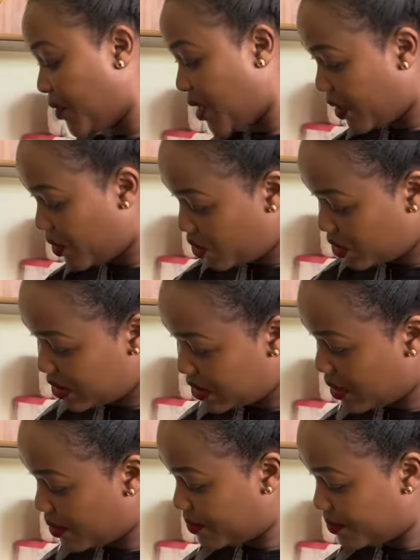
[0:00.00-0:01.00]
i got
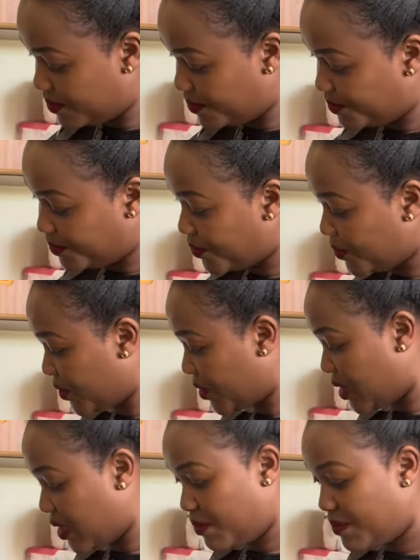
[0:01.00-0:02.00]
some
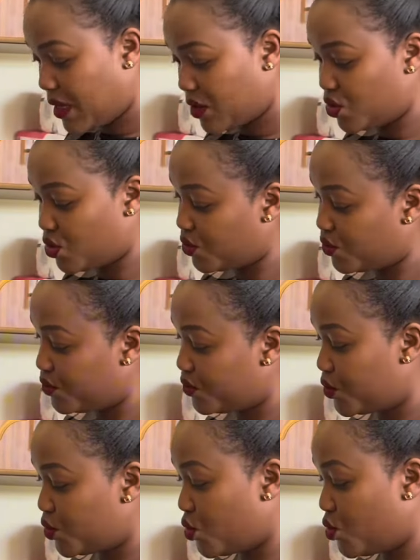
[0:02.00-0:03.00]
three packs of
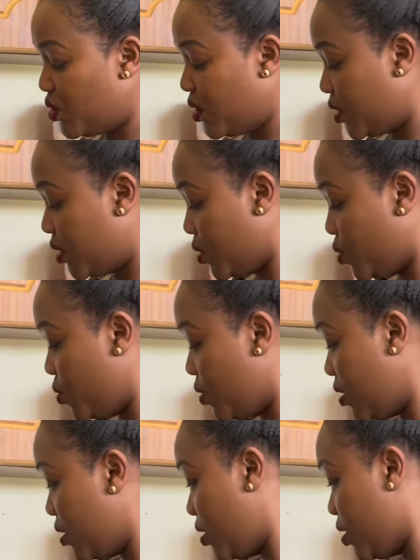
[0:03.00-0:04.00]
soconi cream
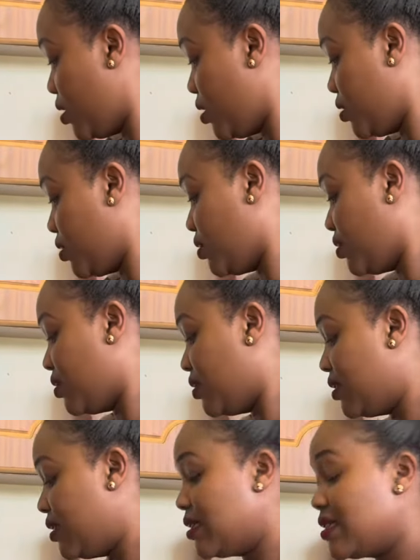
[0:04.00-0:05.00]

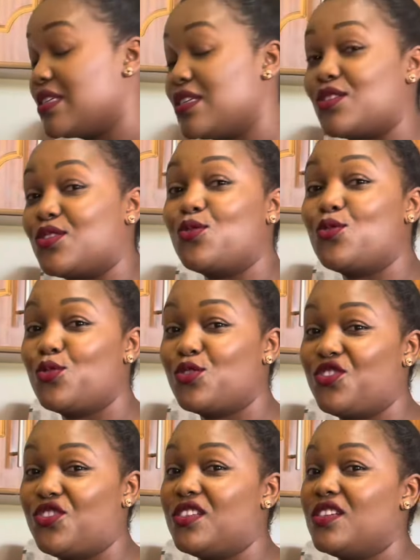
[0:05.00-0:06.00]
this is the
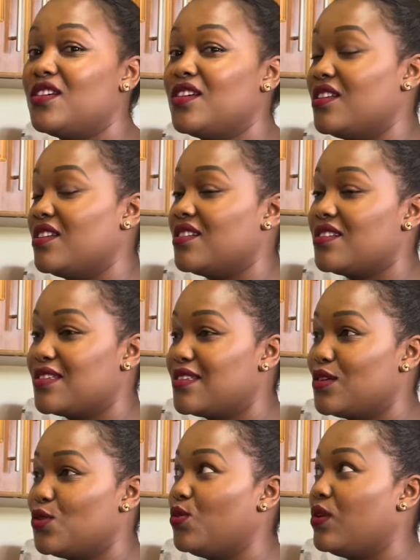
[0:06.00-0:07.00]
OG
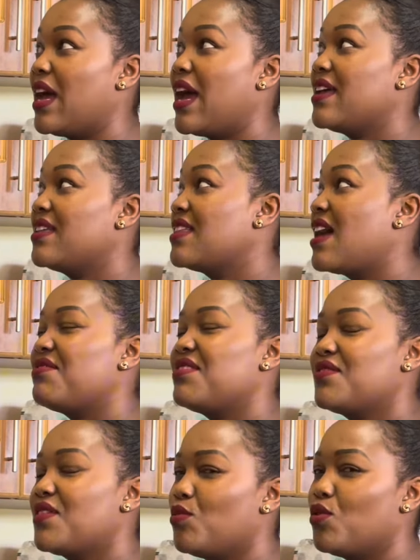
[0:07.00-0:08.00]
in way. I have
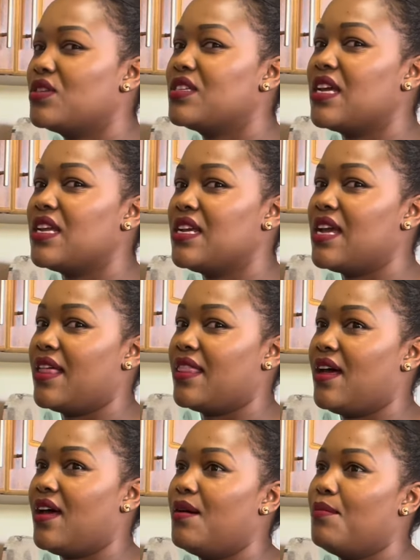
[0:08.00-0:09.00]
never bought any
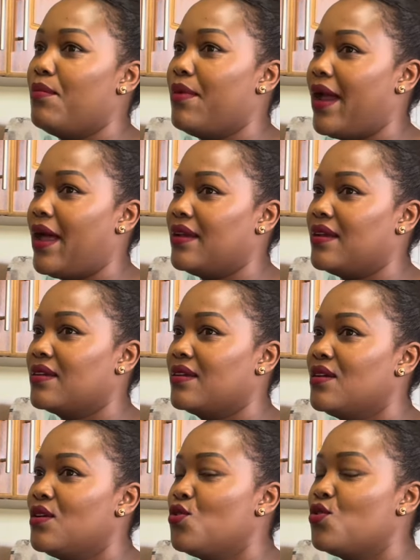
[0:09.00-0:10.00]
other brand,
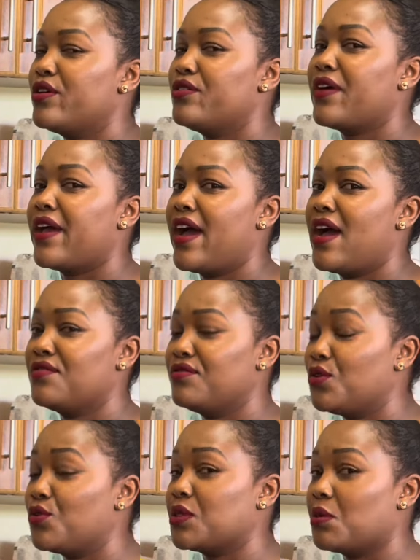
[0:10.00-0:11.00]
or if I have,
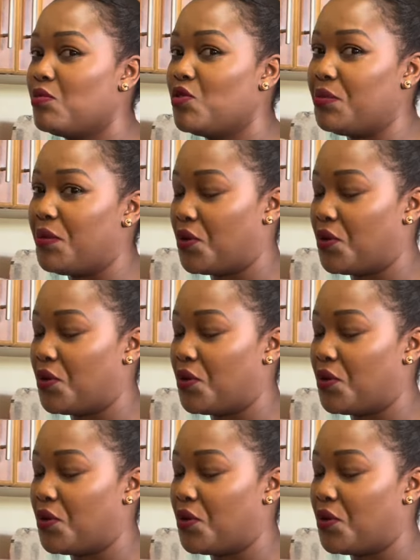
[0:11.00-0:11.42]
niko sababu